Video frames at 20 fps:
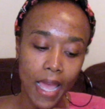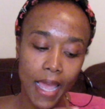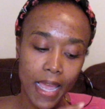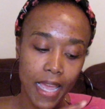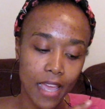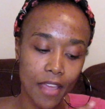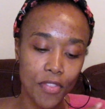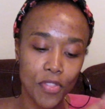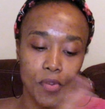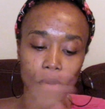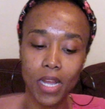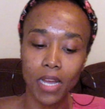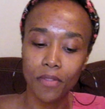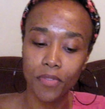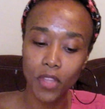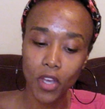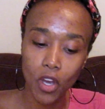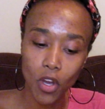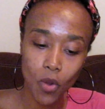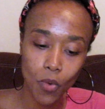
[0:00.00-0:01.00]
And
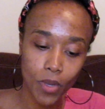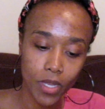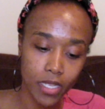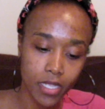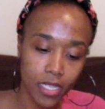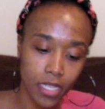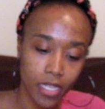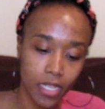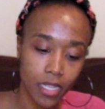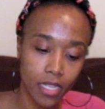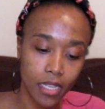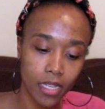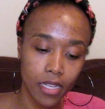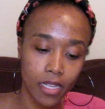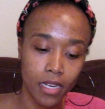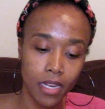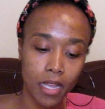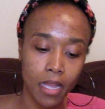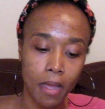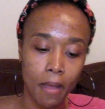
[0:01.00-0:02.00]
throughout the whole
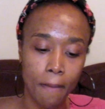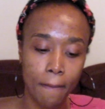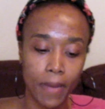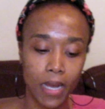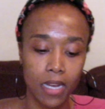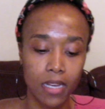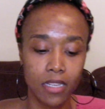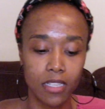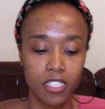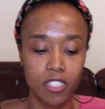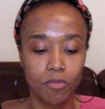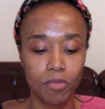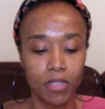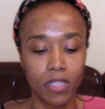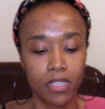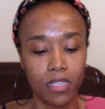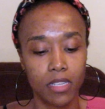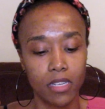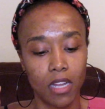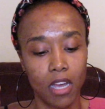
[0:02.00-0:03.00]
weekend, my
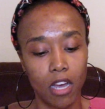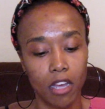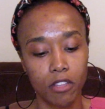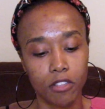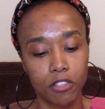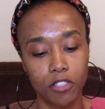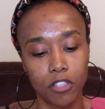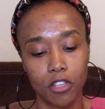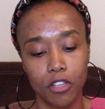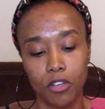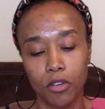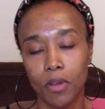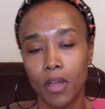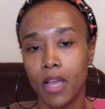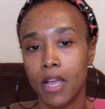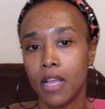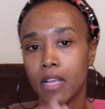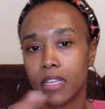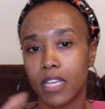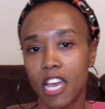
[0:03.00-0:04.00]
husband also
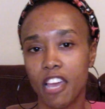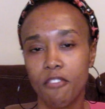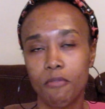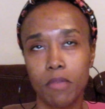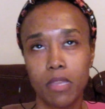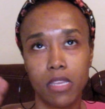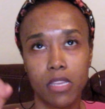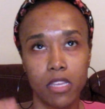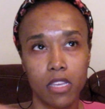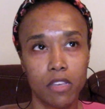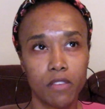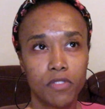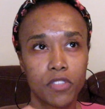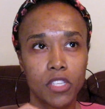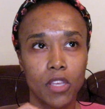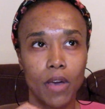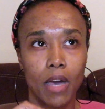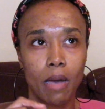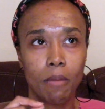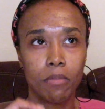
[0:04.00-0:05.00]
gave me gifts.
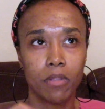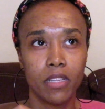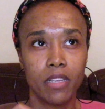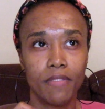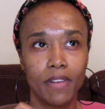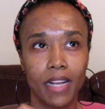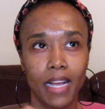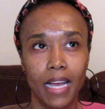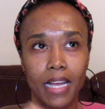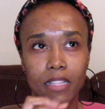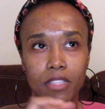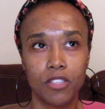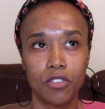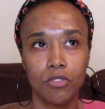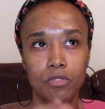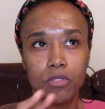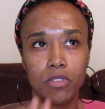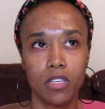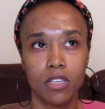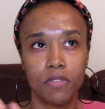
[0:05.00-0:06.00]
So I believe I got
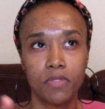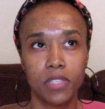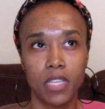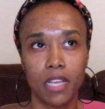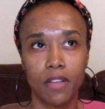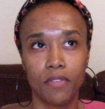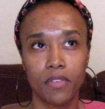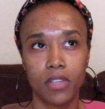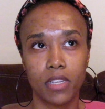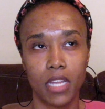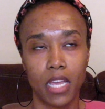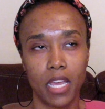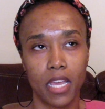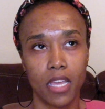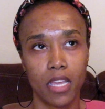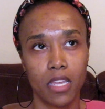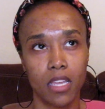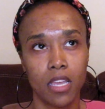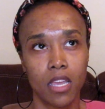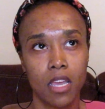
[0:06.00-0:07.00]
2 gifts every
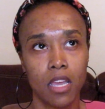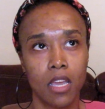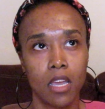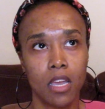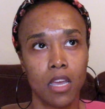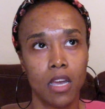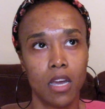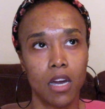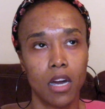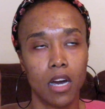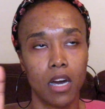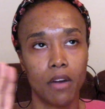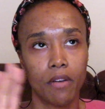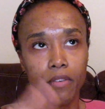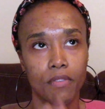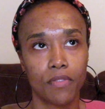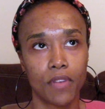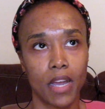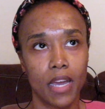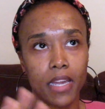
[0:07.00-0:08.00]
day
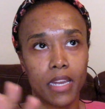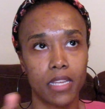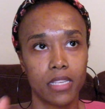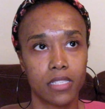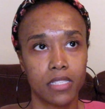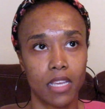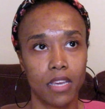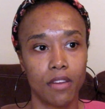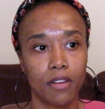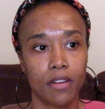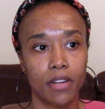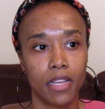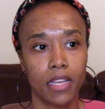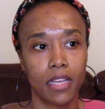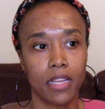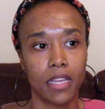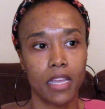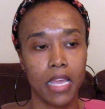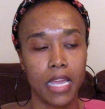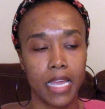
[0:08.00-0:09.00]
on Friday,
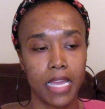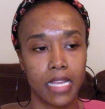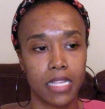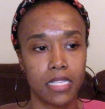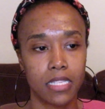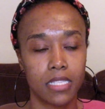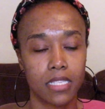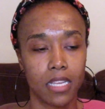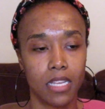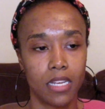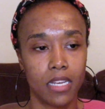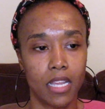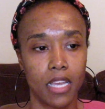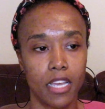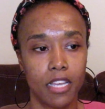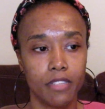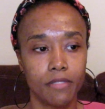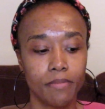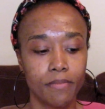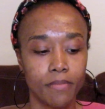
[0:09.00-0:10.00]
Saturday, and
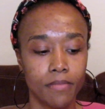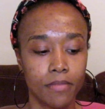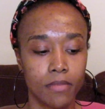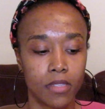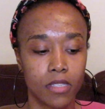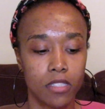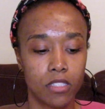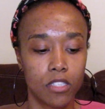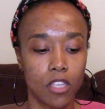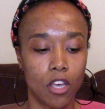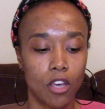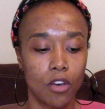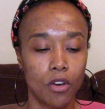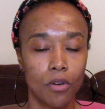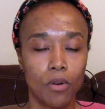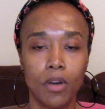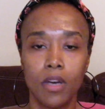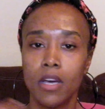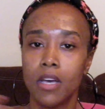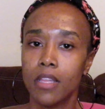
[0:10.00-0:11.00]
Sunday.
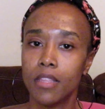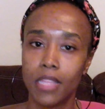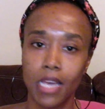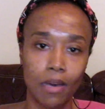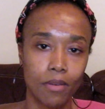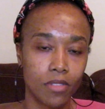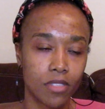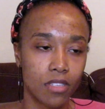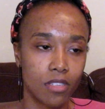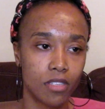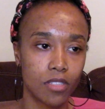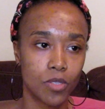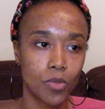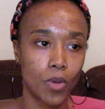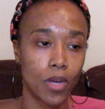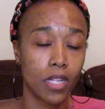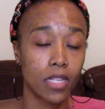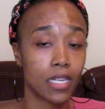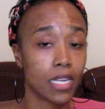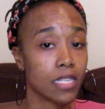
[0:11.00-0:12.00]
So that was good as
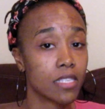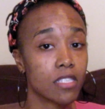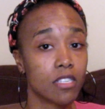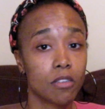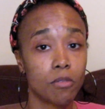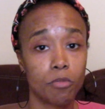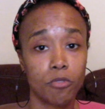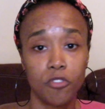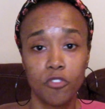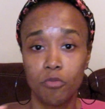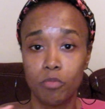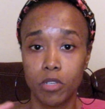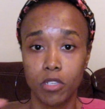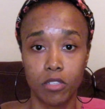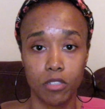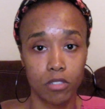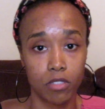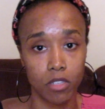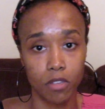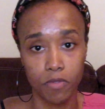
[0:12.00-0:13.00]
well. And I took a few
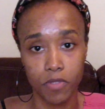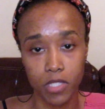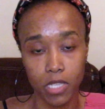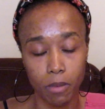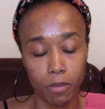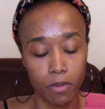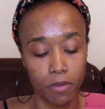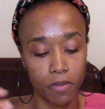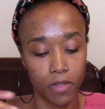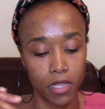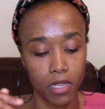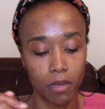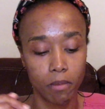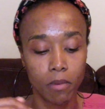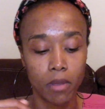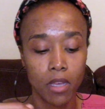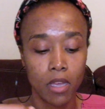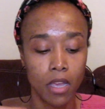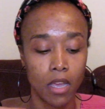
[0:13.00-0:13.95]
pictures of some of them.